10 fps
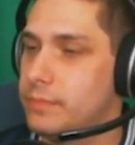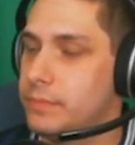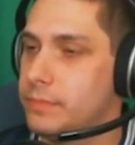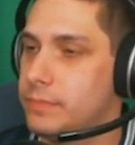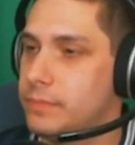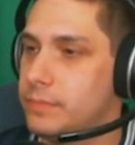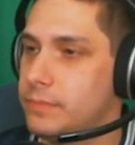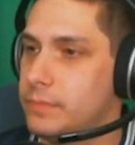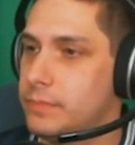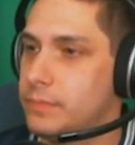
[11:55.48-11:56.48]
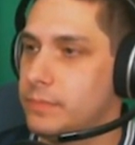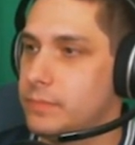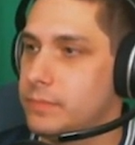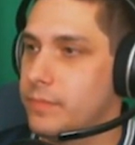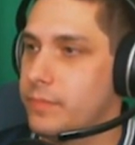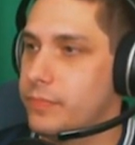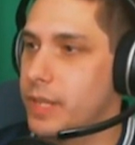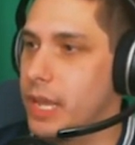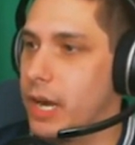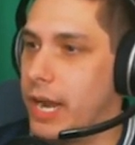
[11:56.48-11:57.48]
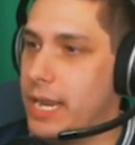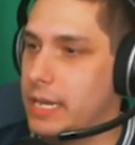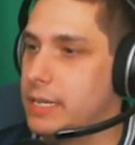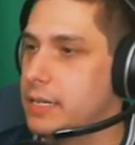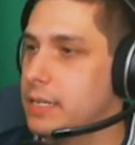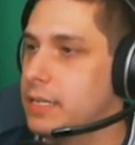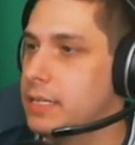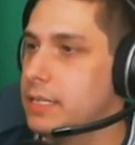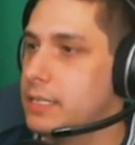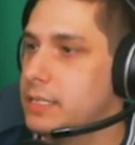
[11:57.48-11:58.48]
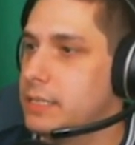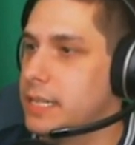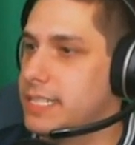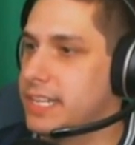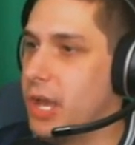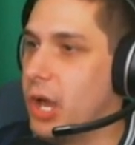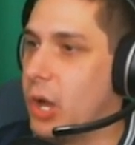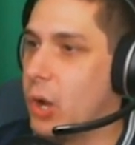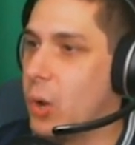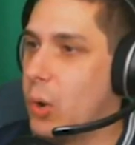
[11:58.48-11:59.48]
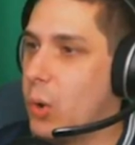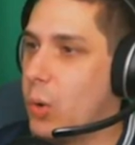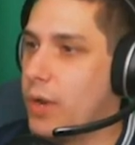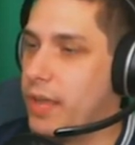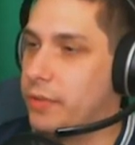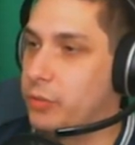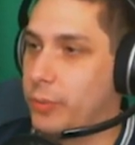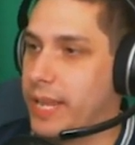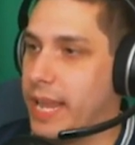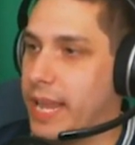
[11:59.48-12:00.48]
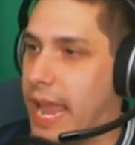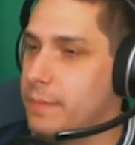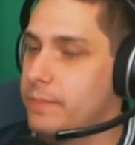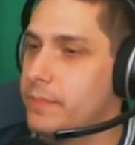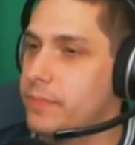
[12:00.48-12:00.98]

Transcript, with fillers: All right, I'll give you right too. All right. Let's go another three K.